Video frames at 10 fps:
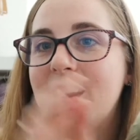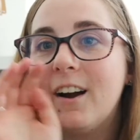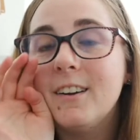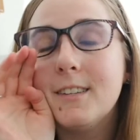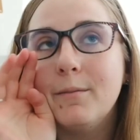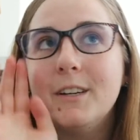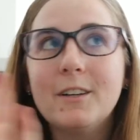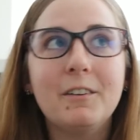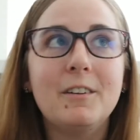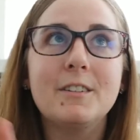Her summer
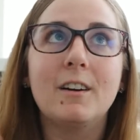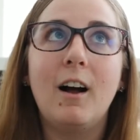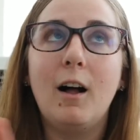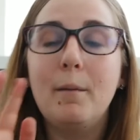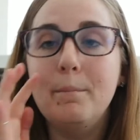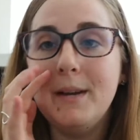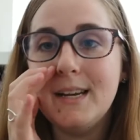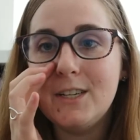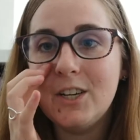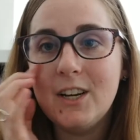tonals are all
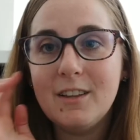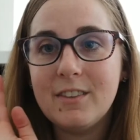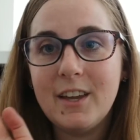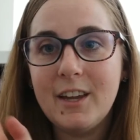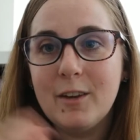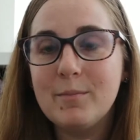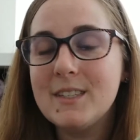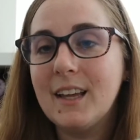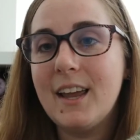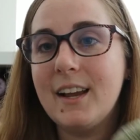beachy
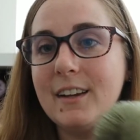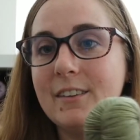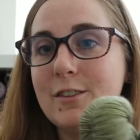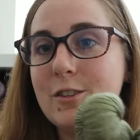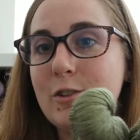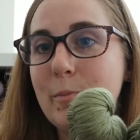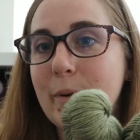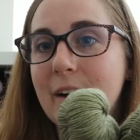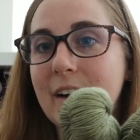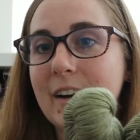themed, like
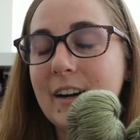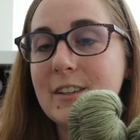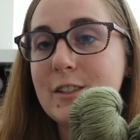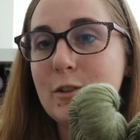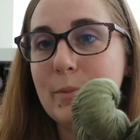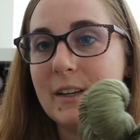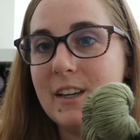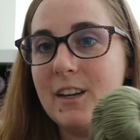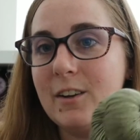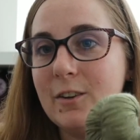super, super
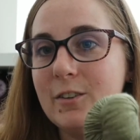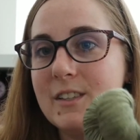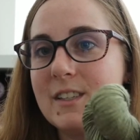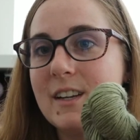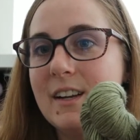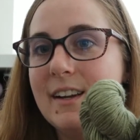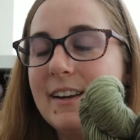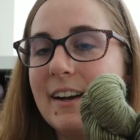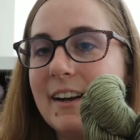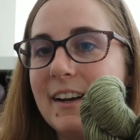cute.
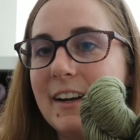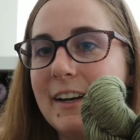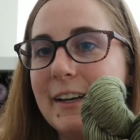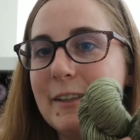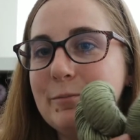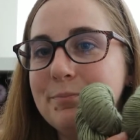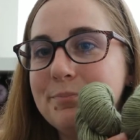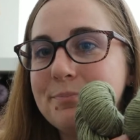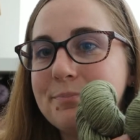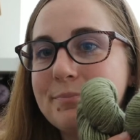
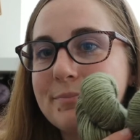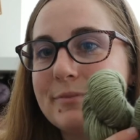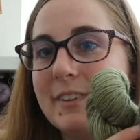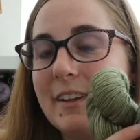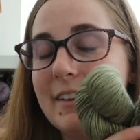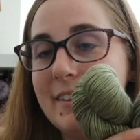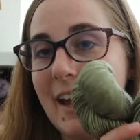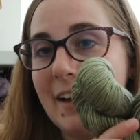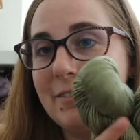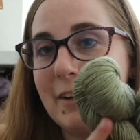Um,
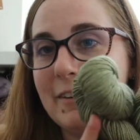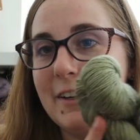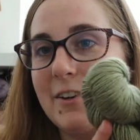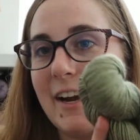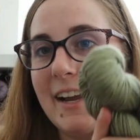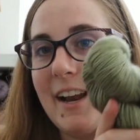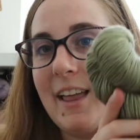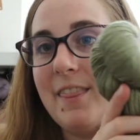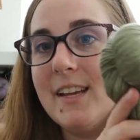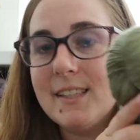yeah, they're really great.
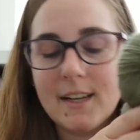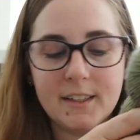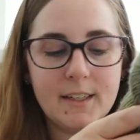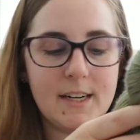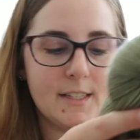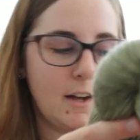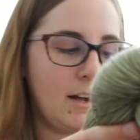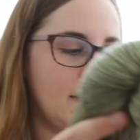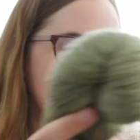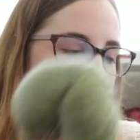And this color is
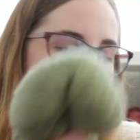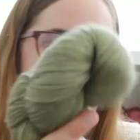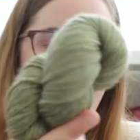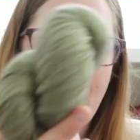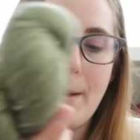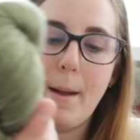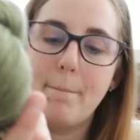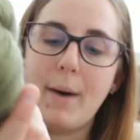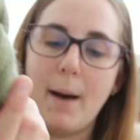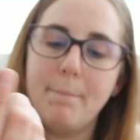called uh,
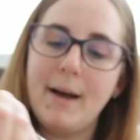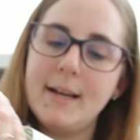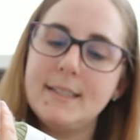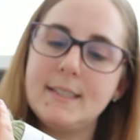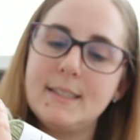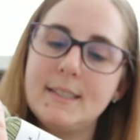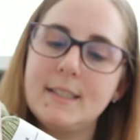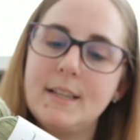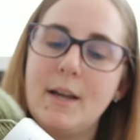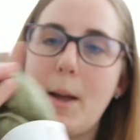Pampas.